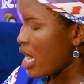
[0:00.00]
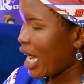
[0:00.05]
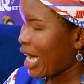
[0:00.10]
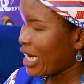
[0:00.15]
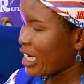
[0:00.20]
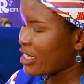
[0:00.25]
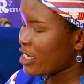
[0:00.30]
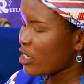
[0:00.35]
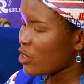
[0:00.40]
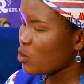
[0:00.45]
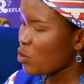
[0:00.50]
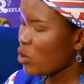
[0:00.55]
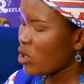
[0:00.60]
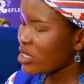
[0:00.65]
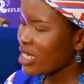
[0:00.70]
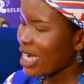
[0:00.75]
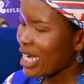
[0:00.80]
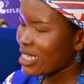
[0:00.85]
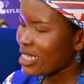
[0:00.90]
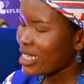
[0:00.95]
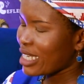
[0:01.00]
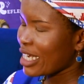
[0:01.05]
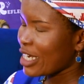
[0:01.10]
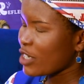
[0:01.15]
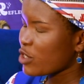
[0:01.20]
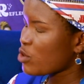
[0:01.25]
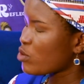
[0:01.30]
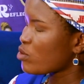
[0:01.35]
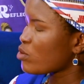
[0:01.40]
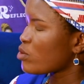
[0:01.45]
And it is what has
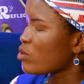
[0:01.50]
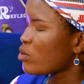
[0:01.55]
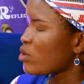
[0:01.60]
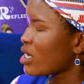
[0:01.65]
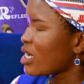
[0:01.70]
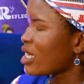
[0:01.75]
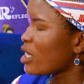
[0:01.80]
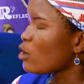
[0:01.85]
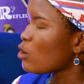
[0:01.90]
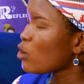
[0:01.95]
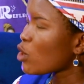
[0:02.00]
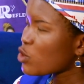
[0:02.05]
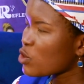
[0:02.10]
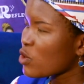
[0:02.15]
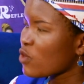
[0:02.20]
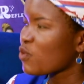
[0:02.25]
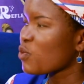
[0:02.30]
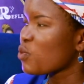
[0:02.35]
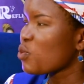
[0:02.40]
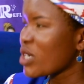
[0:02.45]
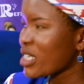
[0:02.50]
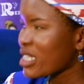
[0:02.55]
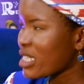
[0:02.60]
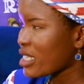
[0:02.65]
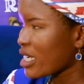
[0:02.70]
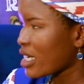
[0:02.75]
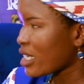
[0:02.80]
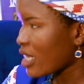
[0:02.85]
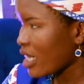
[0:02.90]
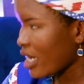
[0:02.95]
led to a lot of wasted